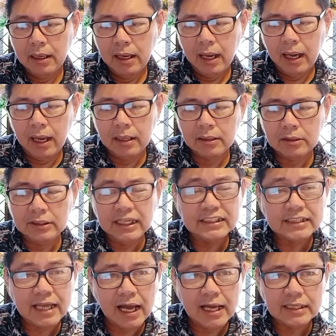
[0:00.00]
and
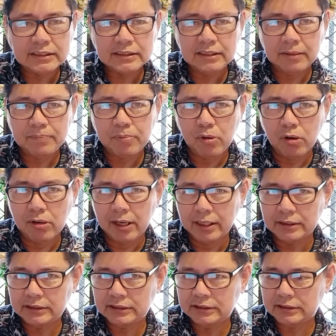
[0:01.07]
discuss their
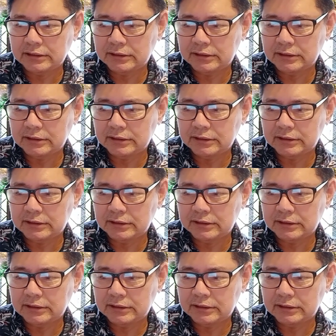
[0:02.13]
progress